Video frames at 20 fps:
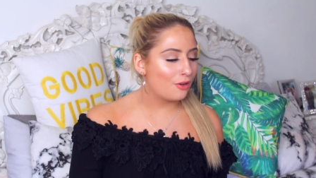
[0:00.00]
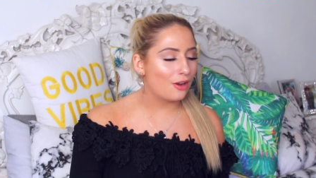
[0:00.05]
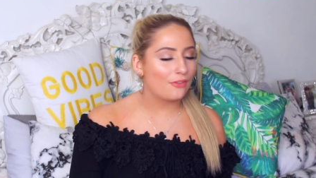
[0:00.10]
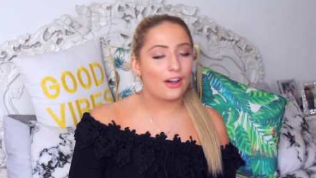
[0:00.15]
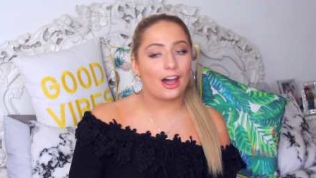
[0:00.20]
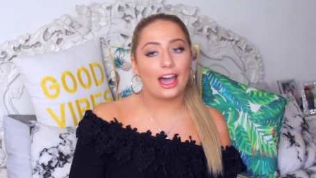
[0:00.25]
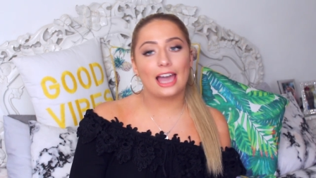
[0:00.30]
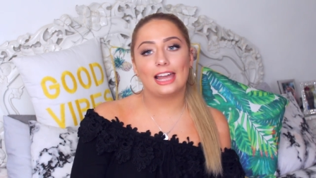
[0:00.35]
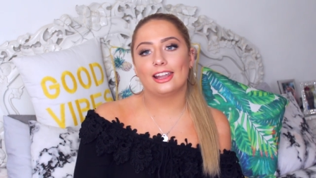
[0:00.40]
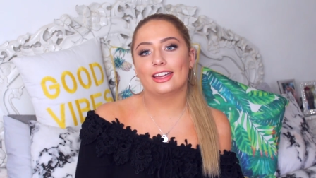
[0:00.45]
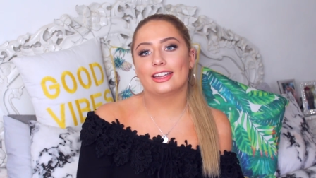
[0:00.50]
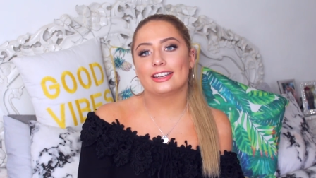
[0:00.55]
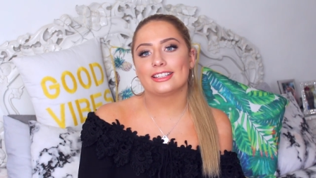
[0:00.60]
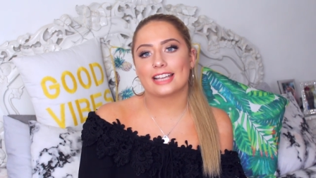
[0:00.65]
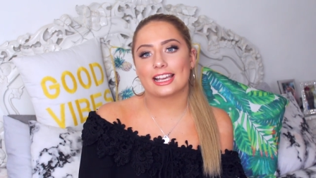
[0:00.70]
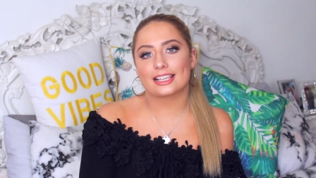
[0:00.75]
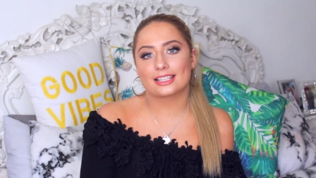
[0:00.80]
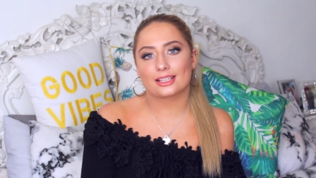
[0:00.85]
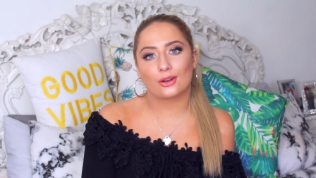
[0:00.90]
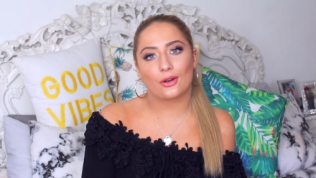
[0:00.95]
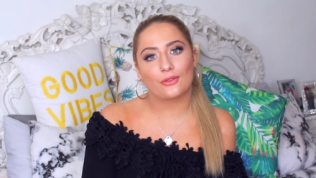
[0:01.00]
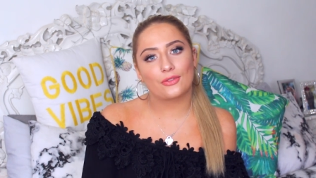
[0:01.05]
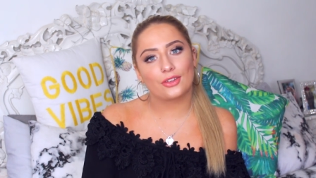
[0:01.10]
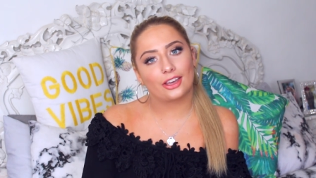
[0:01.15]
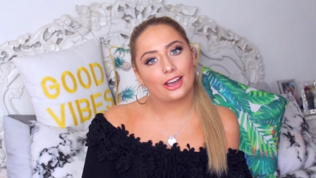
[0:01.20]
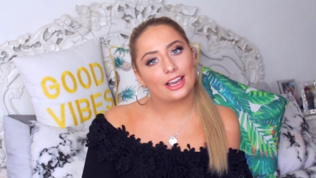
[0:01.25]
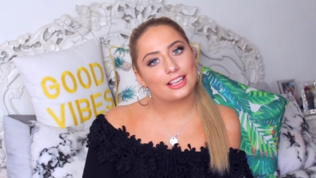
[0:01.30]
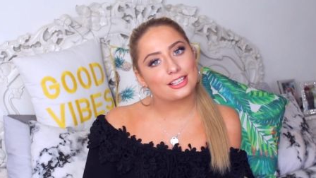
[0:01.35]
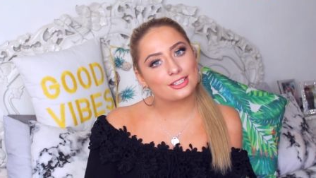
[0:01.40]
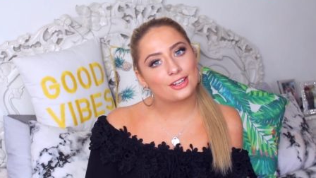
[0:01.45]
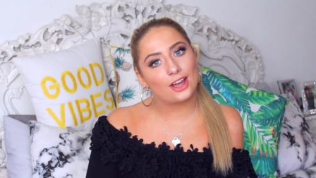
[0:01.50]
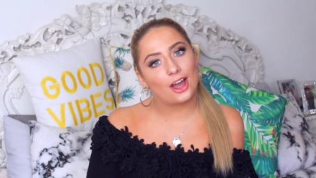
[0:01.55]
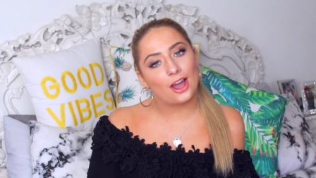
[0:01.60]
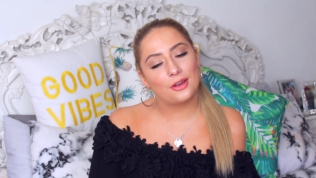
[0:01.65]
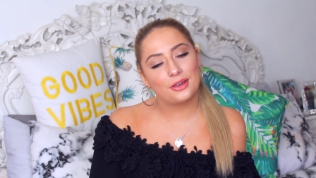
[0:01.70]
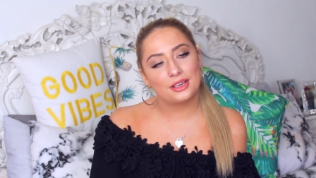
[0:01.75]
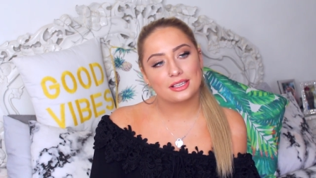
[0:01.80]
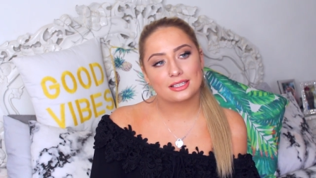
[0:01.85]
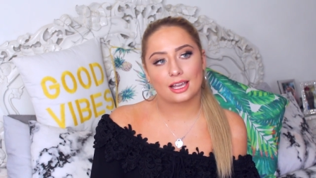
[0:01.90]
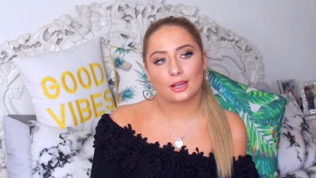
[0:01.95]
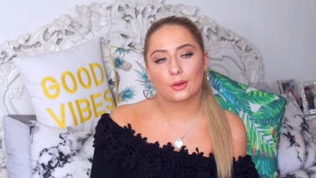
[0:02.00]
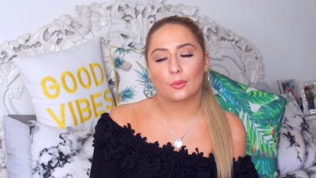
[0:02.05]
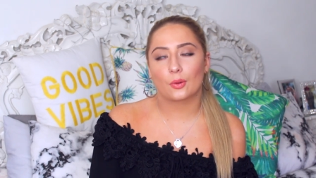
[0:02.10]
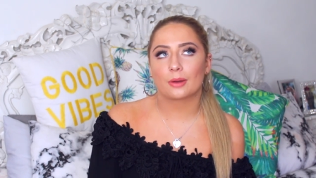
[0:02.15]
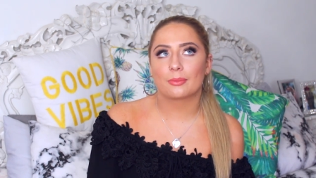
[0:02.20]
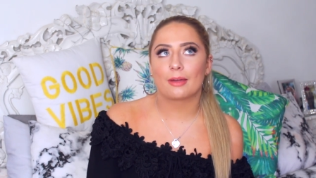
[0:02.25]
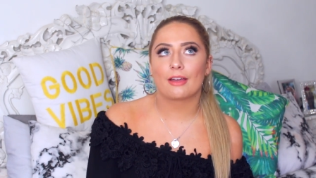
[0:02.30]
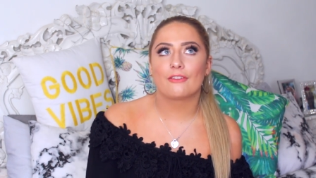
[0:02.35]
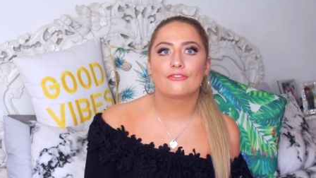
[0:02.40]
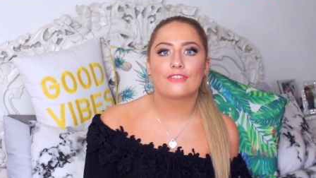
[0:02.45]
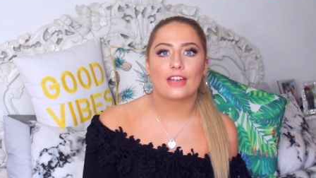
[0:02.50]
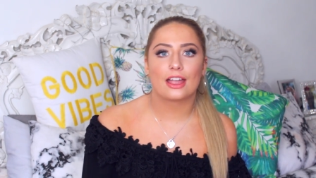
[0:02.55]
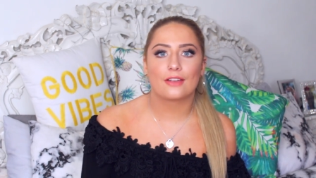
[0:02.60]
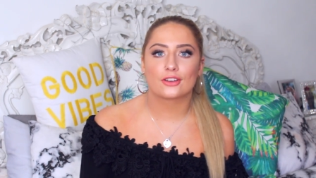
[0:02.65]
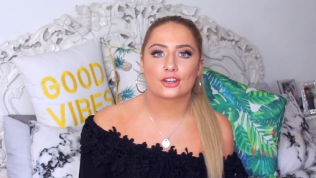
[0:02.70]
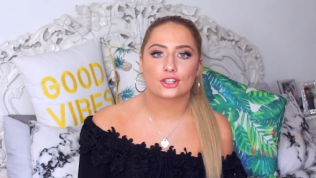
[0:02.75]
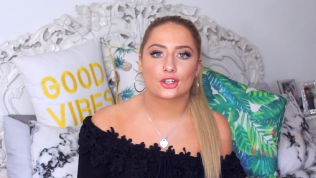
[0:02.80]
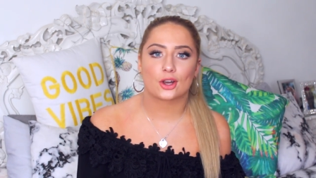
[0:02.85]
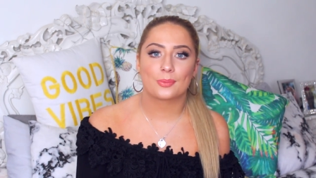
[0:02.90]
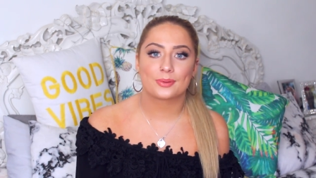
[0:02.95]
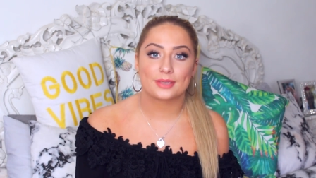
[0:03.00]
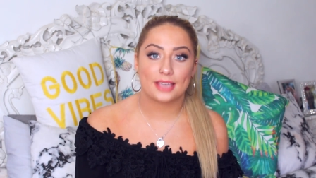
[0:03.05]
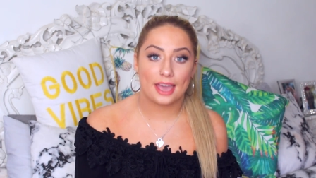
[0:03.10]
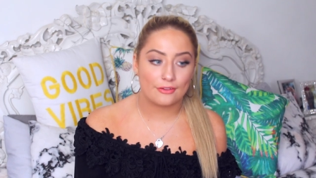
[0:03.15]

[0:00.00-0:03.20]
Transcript: River Island as a lot of you guys know is like one of my favorite shops